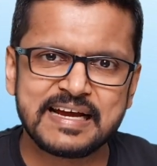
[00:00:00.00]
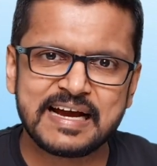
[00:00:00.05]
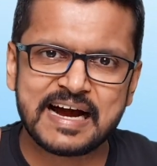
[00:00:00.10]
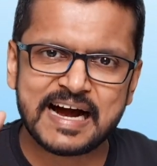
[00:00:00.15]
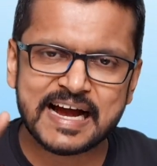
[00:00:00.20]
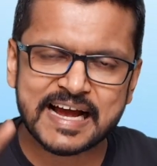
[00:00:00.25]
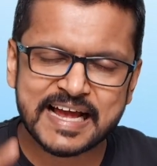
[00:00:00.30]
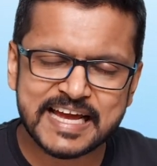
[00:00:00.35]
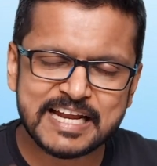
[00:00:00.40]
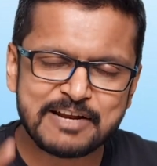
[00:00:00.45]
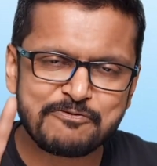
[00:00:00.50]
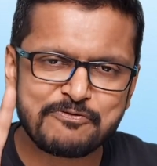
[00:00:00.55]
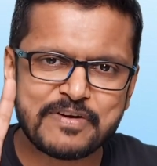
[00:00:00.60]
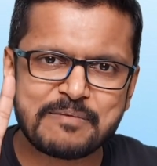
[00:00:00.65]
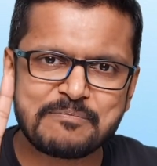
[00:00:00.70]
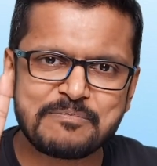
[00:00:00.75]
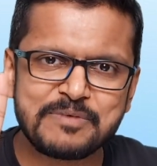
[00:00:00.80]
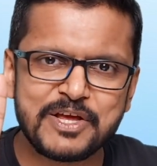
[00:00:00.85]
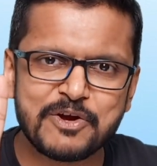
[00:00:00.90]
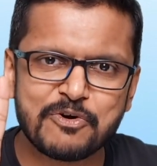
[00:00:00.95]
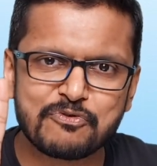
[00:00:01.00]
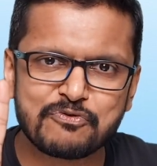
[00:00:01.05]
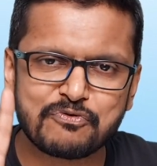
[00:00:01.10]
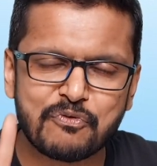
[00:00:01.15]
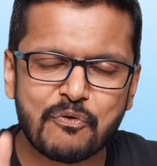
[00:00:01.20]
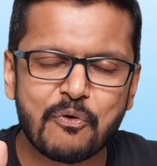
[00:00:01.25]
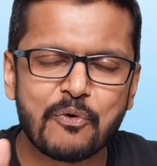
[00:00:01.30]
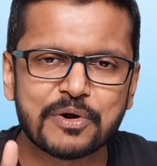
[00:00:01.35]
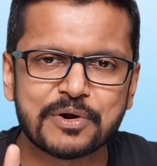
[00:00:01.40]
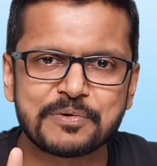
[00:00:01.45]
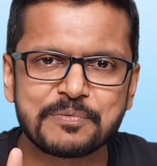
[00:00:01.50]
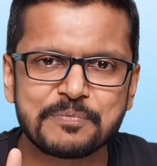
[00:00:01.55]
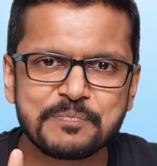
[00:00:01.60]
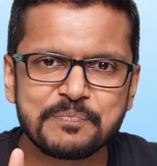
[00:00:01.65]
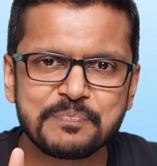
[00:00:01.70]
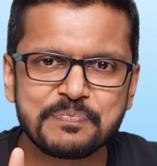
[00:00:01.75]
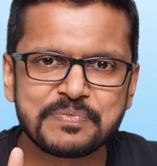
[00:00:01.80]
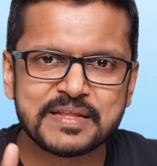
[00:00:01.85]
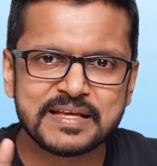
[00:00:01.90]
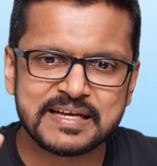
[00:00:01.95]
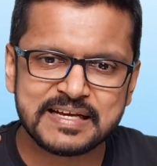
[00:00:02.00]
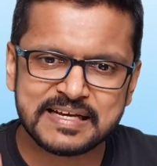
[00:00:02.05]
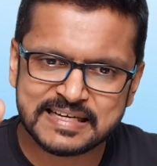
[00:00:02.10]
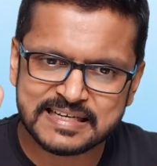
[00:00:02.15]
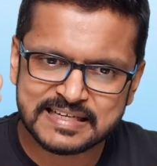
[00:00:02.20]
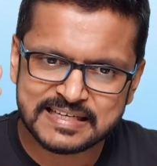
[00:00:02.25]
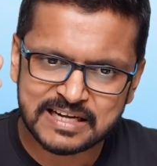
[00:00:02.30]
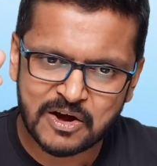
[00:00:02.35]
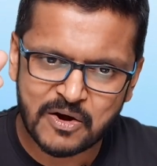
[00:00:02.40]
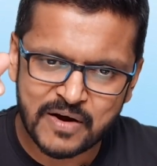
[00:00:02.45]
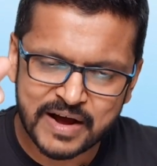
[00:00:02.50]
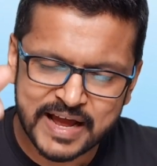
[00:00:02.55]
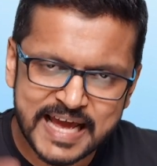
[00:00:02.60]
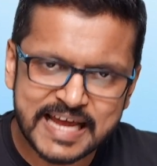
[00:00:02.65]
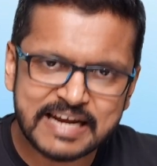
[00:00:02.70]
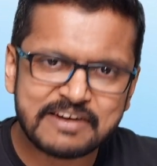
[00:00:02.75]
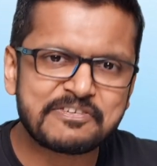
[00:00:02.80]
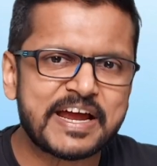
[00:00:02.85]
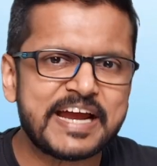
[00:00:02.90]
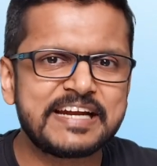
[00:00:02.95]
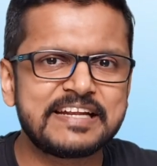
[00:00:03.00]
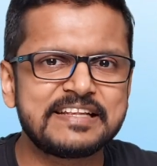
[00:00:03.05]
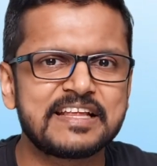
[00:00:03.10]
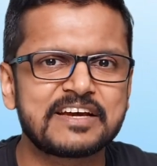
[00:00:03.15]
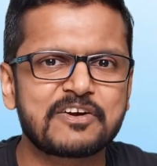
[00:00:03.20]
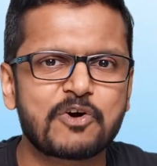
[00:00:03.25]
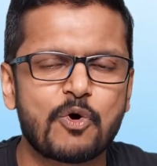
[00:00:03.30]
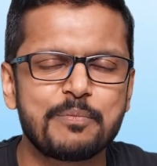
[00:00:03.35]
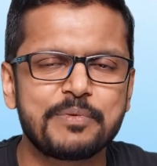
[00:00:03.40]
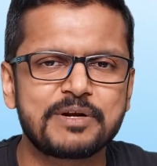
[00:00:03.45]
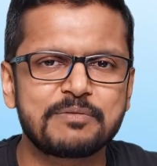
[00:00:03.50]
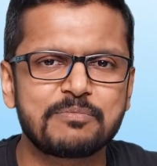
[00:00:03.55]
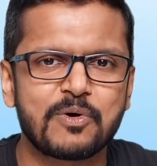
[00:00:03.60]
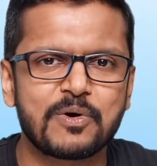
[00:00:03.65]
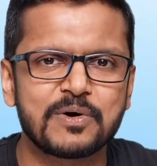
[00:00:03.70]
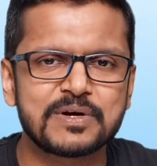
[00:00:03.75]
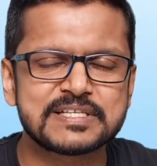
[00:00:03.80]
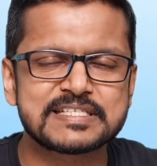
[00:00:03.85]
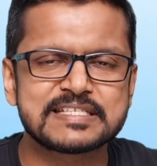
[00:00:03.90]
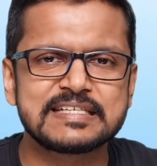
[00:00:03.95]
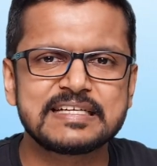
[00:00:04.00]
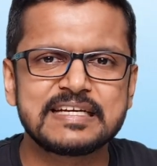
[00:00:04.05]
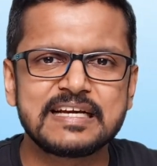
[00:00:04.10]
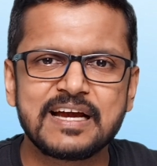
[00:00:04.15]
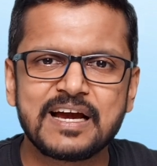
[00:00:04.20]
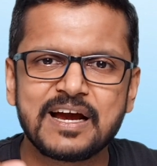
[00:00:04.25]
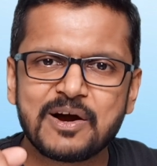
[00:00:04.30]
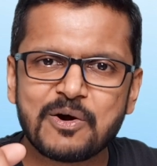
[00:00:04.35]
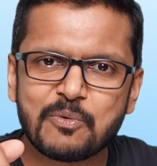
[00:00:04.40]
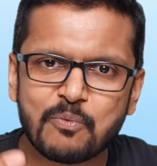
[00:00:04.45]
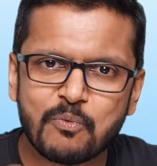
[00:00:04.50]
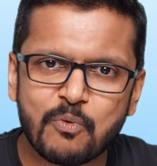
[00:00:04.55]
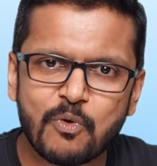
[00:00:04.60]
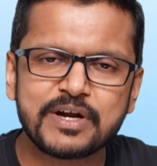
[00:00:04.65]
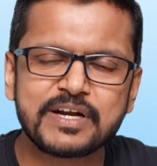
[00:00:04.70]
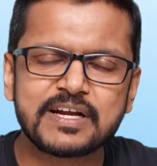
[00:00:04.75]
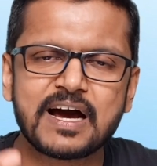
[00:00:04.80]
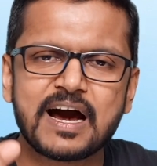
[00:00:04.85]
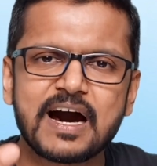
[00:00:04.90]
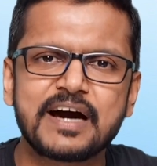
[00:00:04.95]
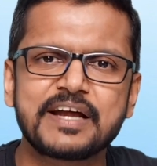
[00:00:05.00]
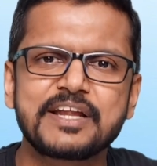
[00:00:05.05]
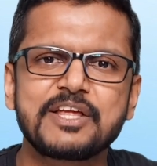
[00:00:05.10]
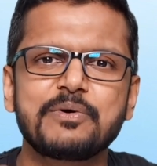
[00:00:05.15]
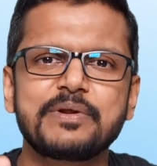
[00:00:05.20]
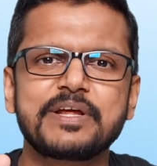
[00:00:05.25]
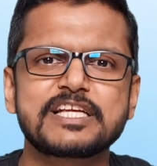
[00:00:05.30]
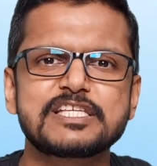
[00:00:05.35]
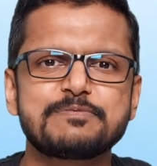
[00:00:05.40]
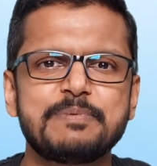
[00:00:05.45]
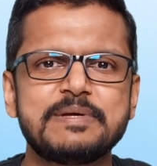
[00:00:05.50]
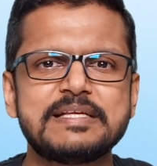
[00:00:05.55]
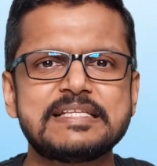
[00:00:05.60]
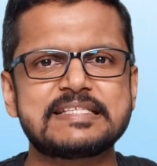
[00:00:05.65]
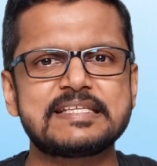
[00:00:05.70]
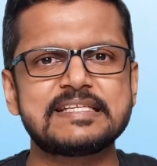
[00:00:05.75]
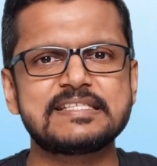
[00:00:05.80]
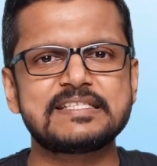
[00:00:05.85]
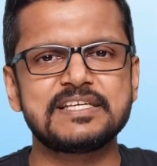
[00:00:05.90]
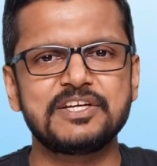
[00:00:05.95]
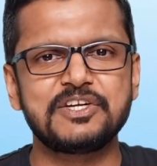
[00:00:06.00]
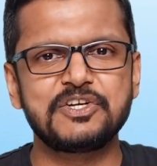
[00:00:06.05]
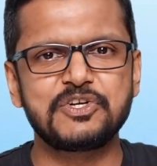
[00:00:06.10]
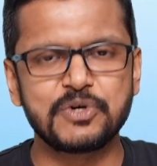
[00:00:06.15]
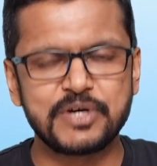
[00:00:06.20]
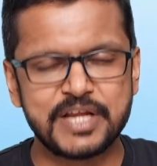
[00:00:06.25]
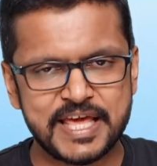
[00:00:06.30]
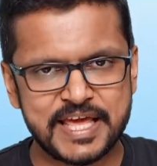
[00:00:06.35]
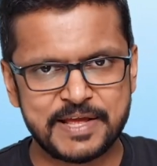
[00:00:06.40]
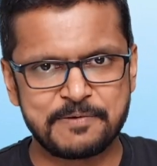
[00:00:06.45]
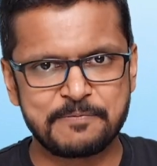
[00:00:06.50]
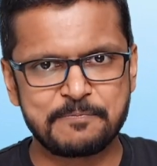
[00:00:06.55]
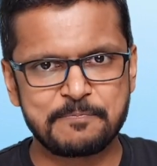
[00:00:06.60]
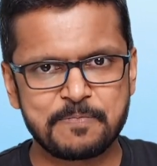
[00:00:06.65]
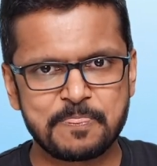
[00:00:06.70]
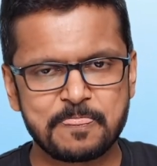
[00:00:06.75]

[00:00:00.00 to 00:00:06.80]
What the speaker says: Again, family of four. Now, again, write in the comment box, what are your expenses today?